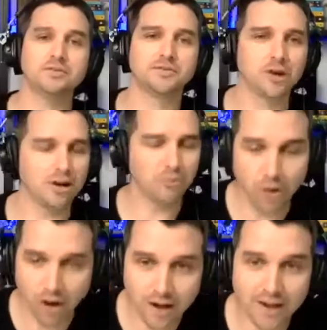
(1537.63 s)
we've got our
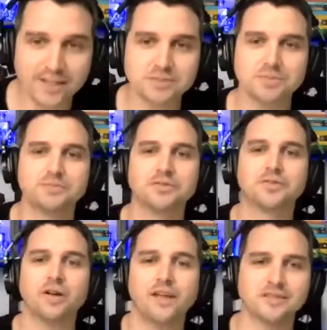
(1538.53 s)
whys, we've
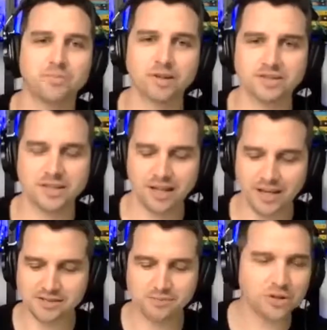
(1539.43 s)
got that to bring to the
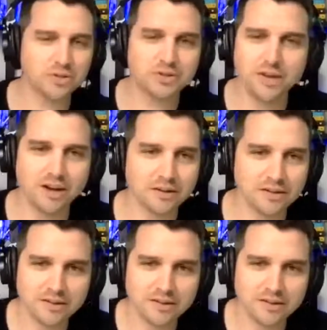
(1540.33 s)
occasion. What do we do now?